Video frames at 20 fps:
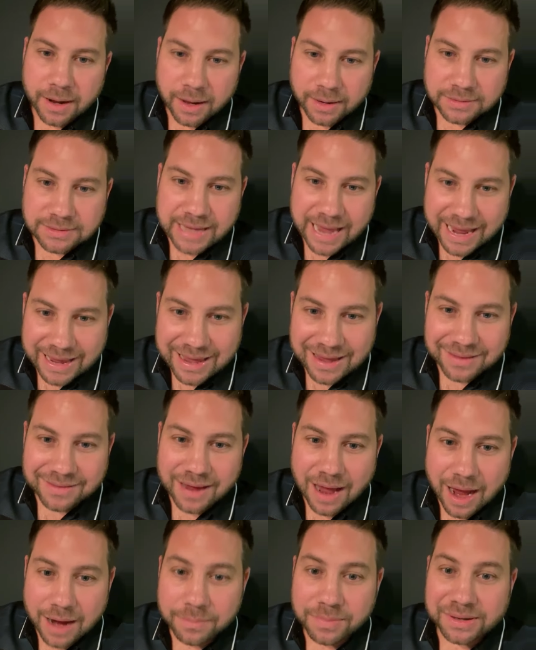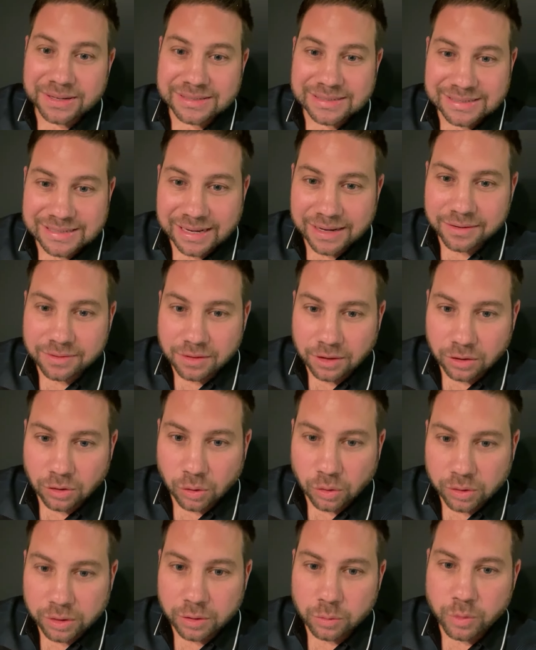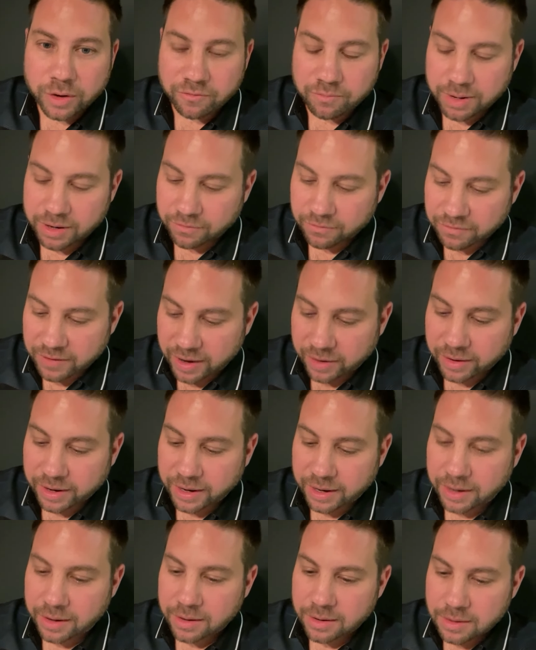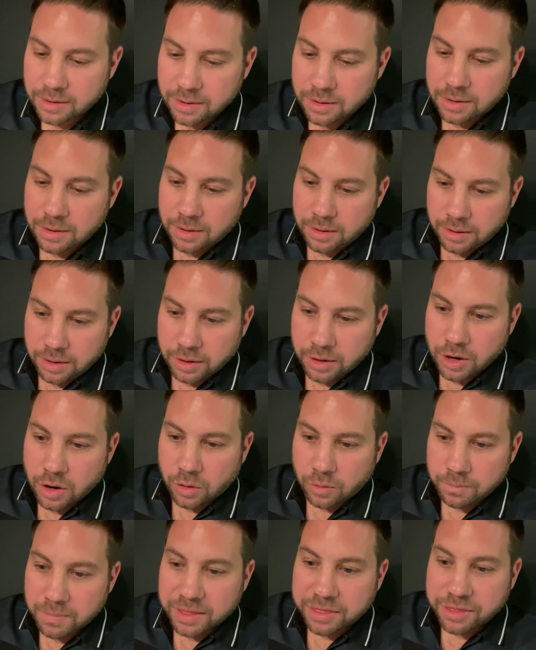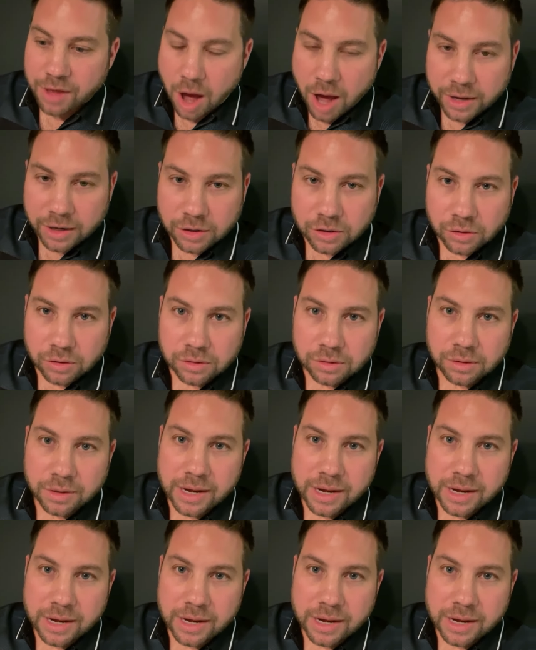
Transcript: taking time to seek the Lord. We've been very, you know, methodical